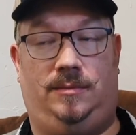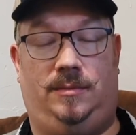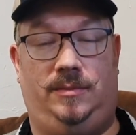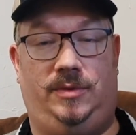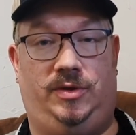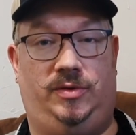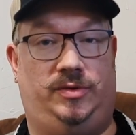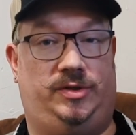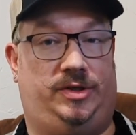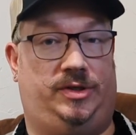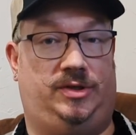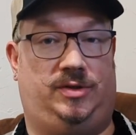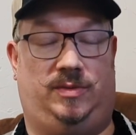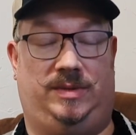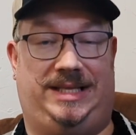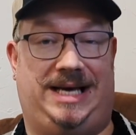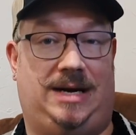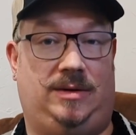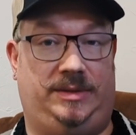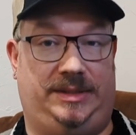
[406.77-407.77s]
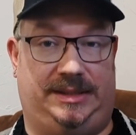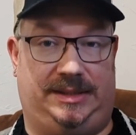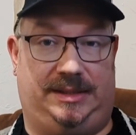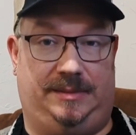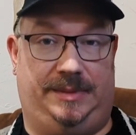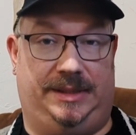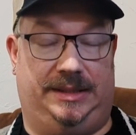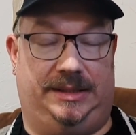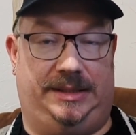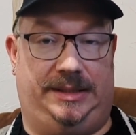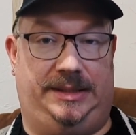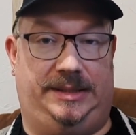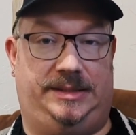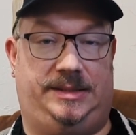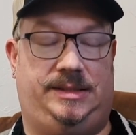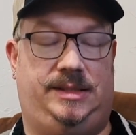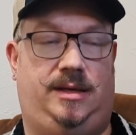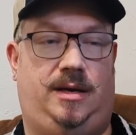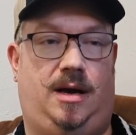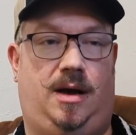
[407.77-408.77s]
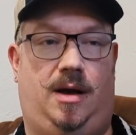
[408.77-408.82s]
users without disabilities.